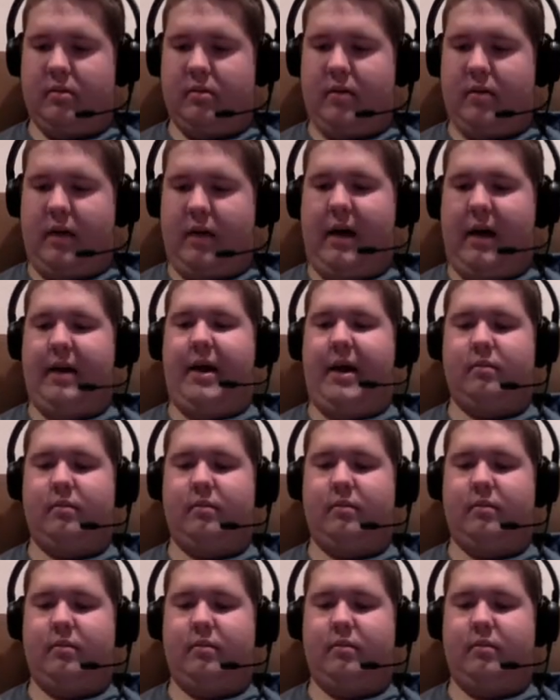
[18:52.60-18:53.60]
Uh, no.
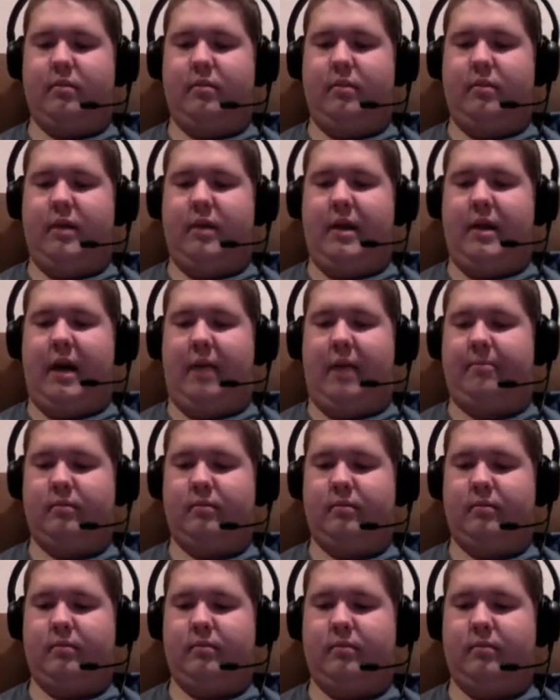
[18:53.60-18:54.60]
No.
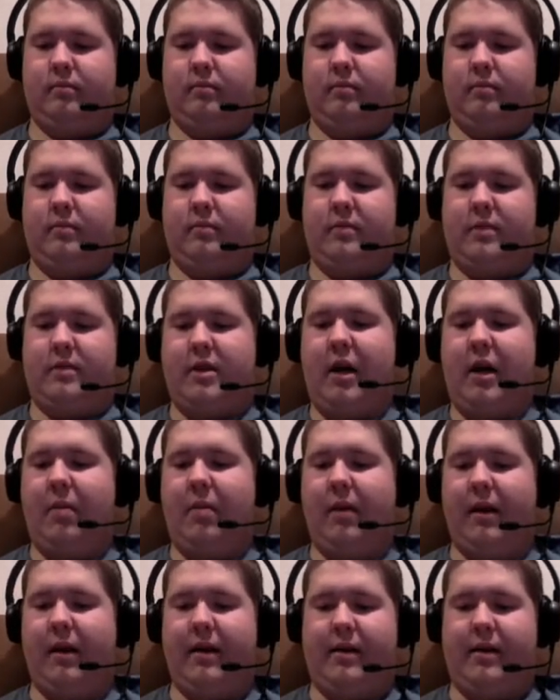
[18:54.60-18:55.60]
Only
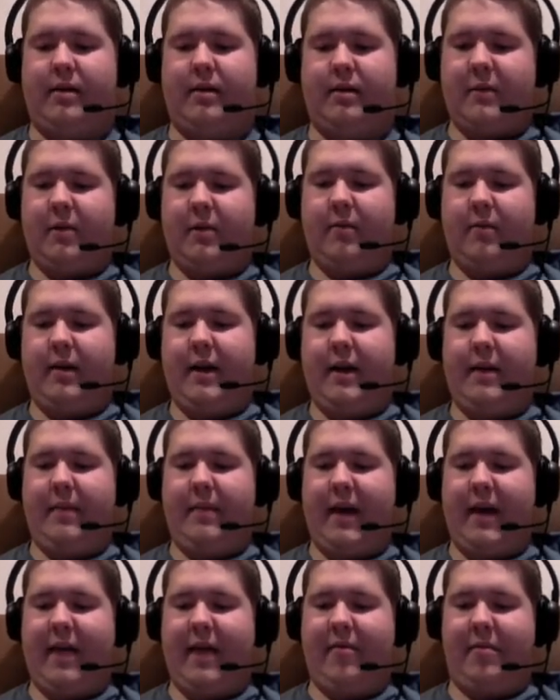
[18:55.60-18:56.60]
double We
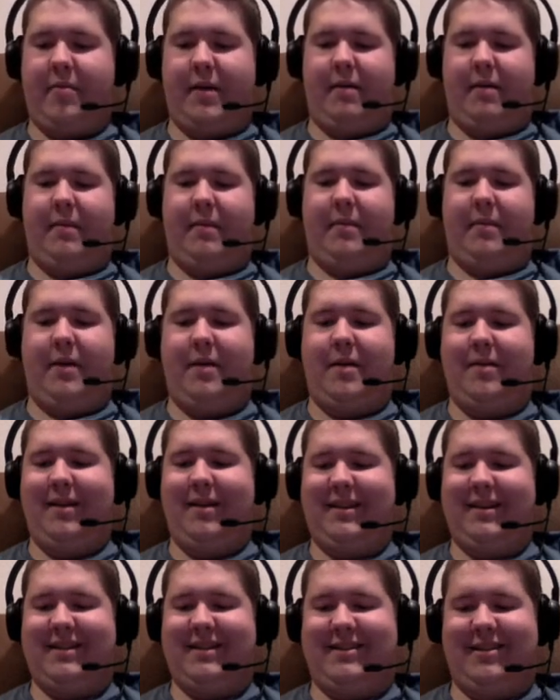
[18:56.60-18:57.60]
may have a problem. A
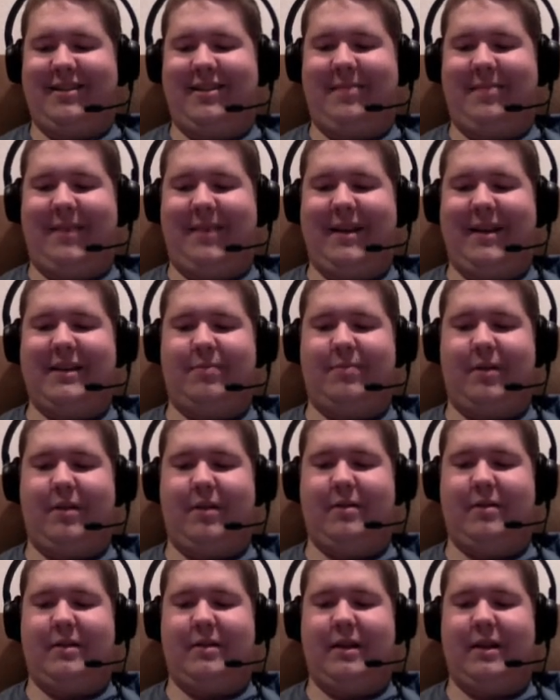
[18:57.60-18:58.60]
monk started to bite his
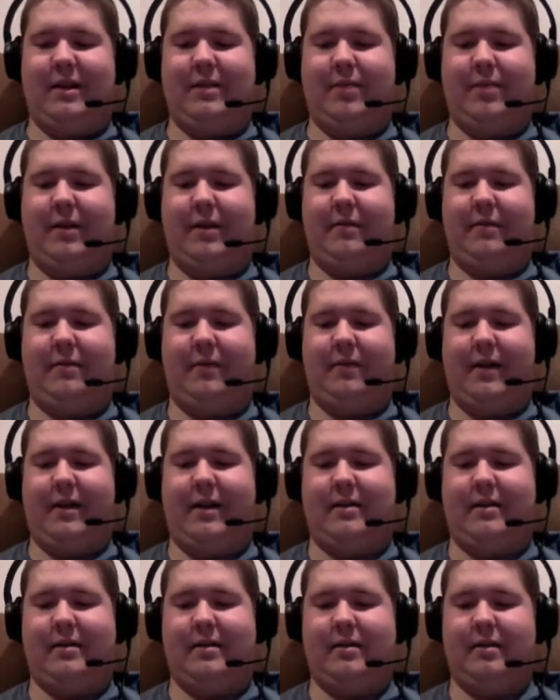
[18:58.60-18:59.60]
brothers, and it's spreading
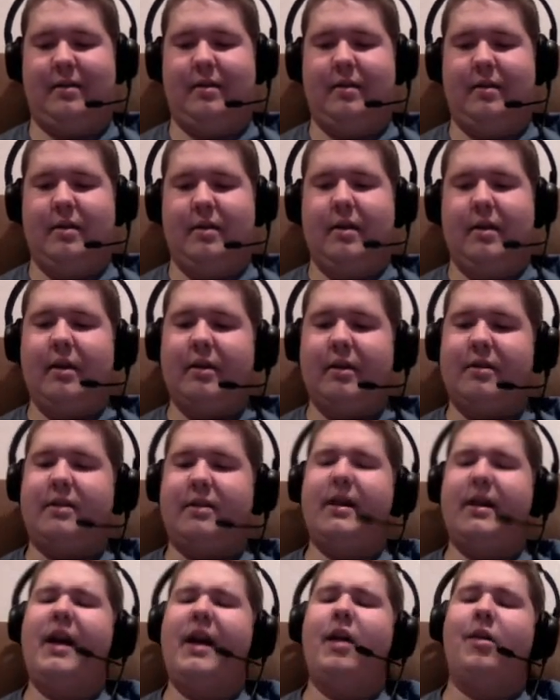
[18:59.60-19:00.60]
fast.
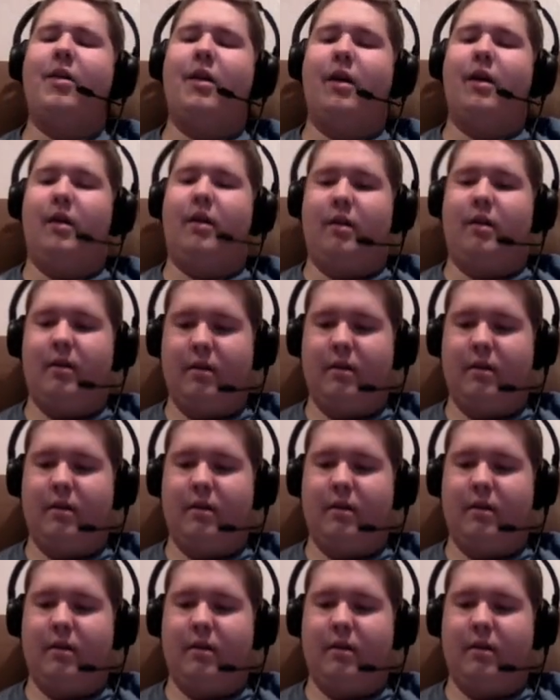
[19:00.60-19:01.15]
Gerald!